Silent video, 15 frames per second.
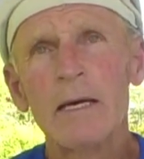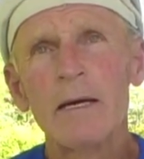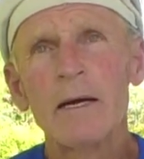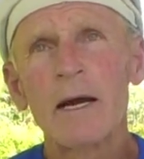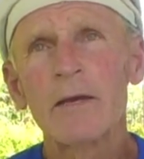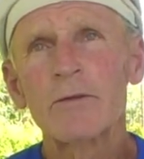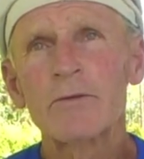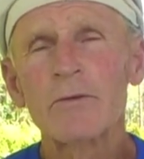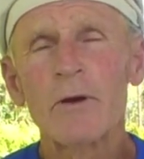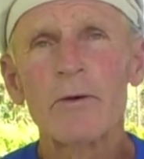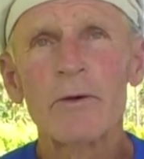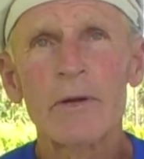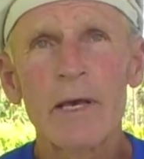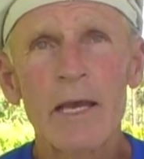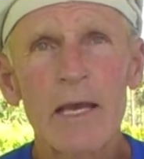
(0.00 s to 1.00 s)
I
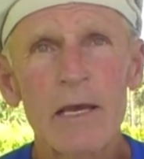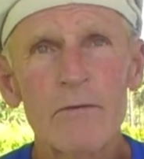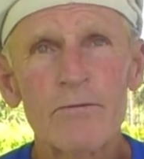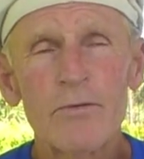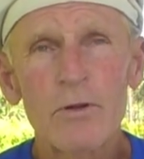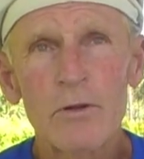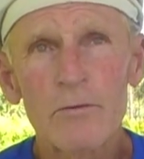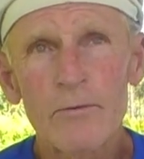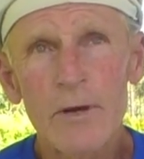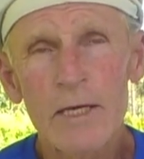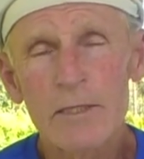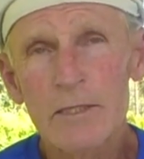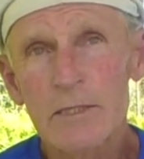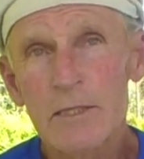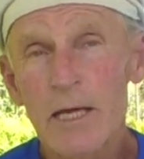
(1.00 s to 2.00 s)
throw in a handful of
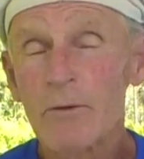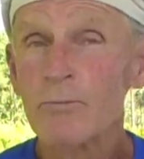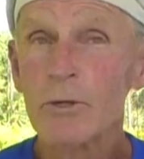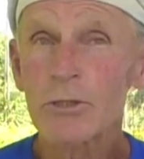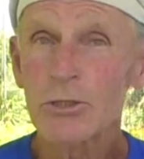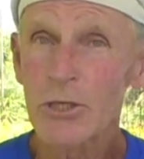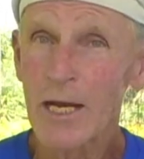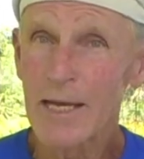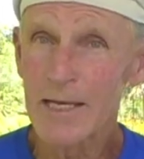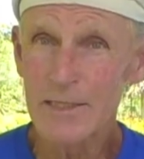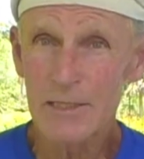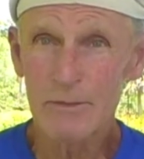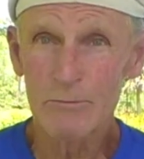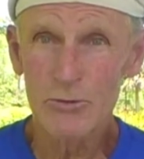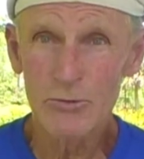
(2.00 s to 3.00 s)
raisins. I wish I
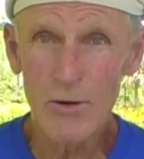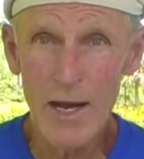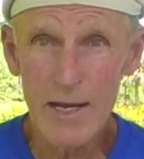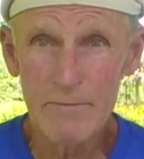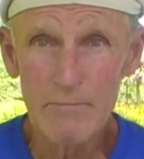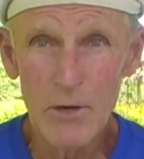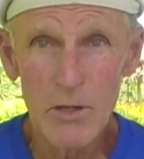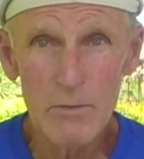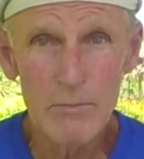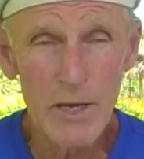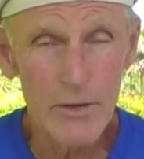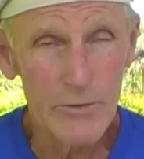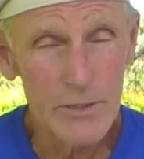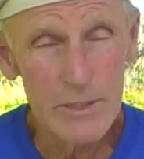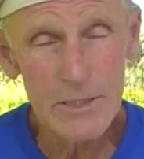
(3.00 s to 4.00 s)
had some dried
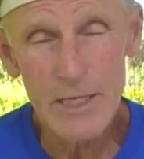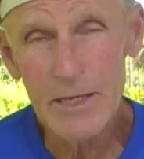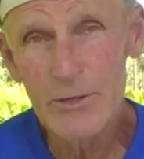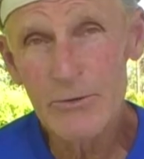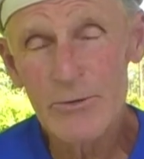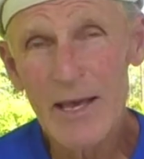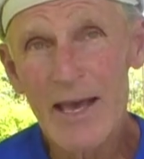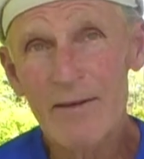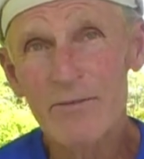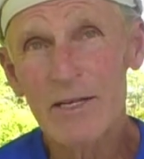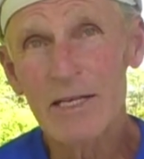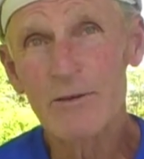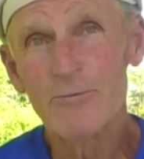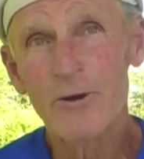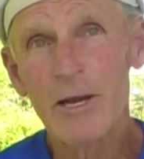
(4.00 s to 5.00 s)
mulberries. I don't have
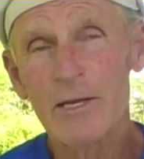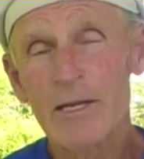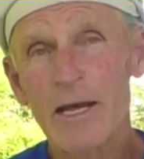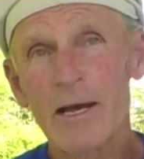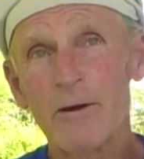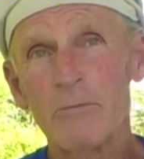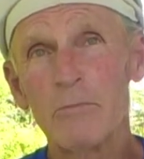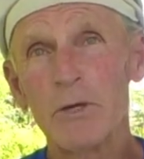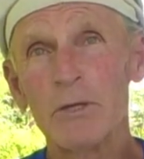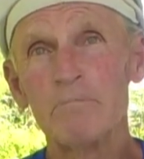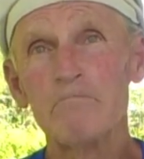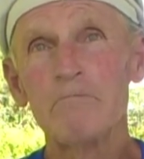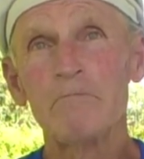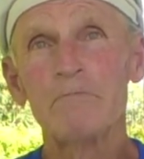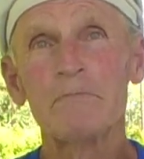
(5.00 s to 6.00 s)
any right now, but
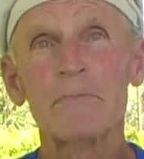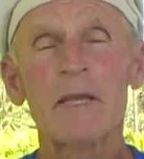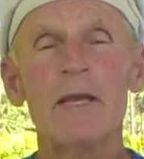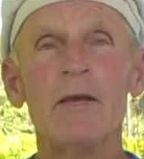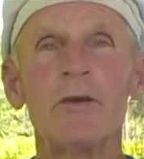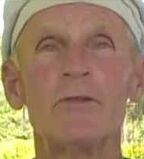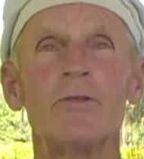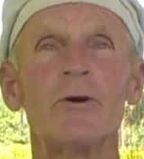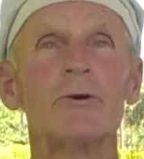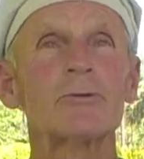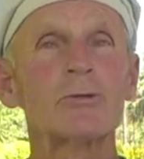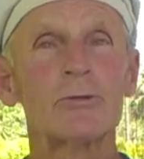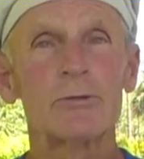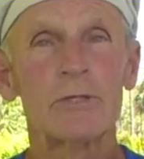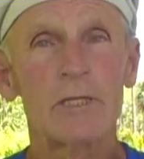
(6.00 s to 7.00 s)

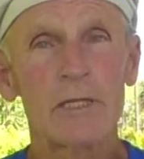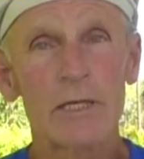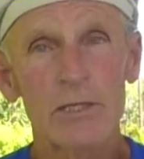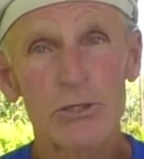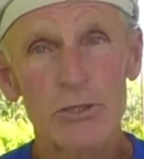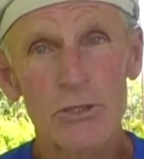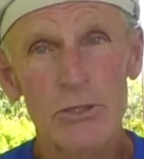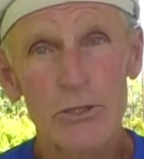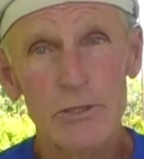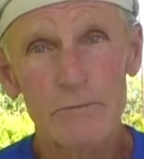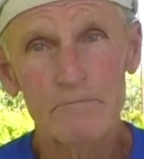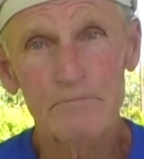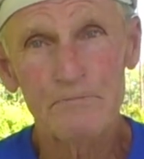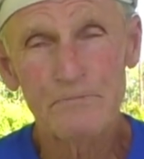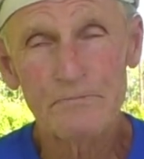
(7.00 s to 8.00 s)
those are delicious.
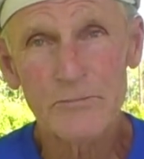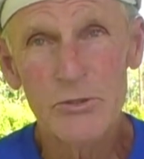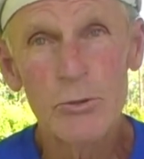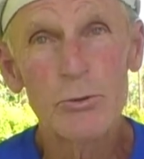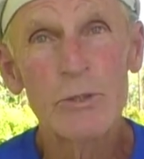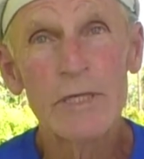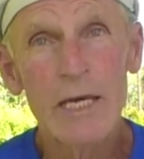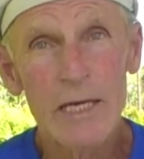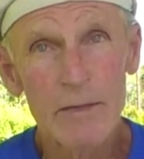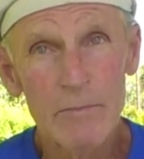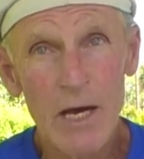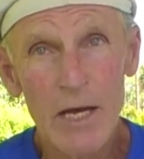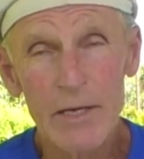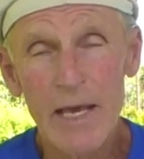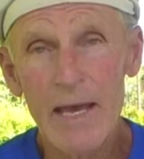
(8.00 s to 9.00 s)
You can get
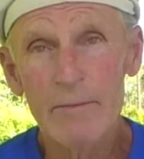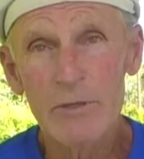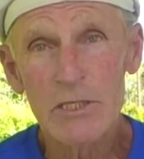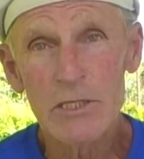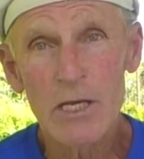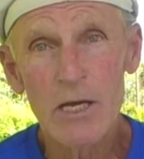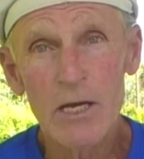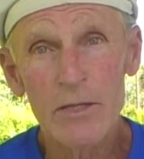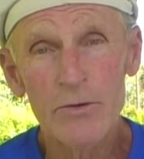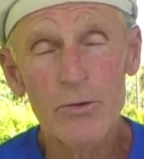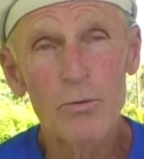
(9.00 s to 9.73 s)
them on Amazon.